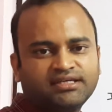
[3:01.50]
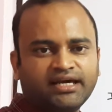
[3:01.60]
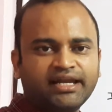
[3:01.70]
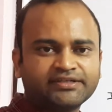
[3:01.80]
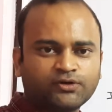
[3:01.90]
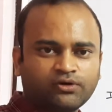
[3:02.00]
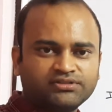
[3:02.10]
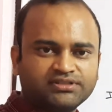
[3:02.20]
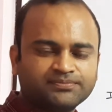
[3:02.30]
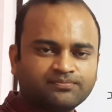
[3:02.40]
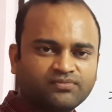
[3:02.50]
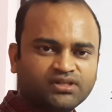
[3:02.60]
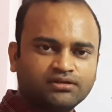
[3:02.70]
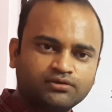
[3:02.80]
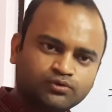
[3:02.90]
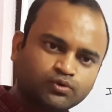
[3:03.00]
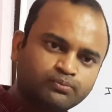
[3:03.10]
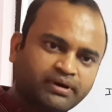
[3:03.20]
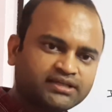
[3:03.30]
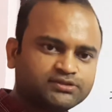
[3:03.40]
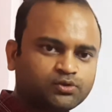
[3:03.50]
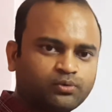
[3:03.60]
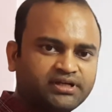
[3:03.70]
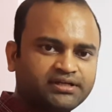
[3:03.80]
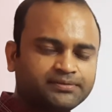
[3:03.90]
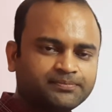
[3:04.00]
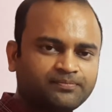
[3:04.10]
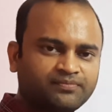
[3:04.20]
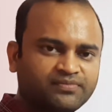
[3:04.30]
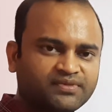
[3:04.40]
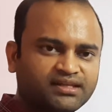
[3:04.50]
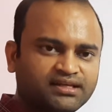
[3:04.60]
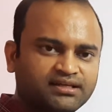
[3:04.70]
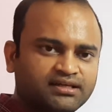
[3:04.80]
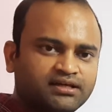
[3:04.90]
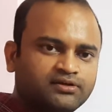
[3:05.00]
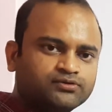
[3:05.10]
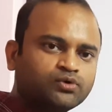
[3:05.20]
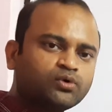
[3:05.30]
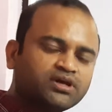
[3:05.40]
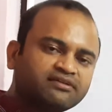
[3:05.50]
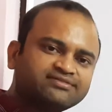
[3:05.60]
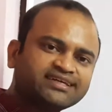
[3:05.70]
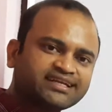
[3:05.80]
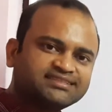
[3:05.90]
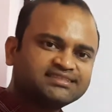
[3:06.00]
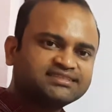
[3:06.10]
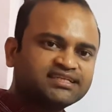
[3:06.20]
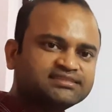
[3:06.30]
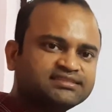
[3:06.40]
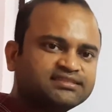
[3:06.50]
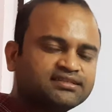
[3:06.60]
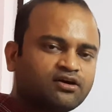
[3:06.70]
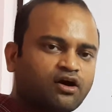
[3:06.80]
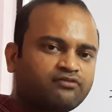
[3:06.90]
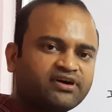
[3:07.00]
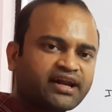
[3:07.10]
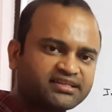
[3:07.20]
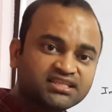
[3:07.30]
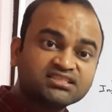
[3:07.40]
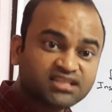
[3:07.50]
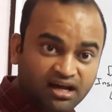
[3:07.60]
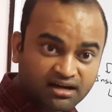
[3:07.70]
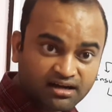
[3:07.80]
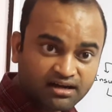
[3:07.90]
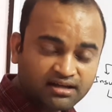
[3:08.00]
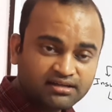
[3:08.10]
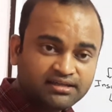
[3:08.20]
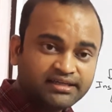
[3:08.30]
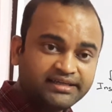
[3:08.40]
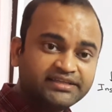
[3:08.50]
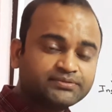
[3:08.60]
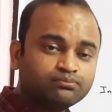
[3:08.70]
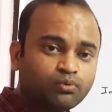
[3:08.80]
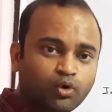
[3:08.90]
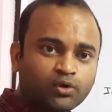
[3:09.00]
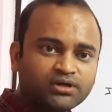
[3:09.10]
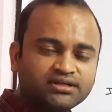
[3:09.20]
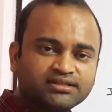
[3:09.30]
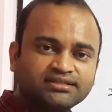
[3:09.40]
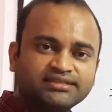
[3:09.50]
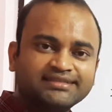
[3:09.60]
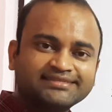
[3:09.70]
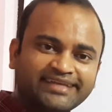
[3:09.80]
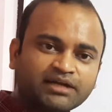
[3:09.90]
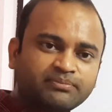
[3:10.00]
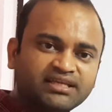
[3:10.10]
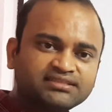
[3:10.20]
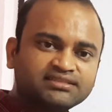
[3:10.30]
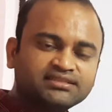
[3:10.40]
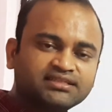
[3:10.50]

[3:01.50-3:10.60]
electrons to pass through it. So if the resistance of a resistor is more, that means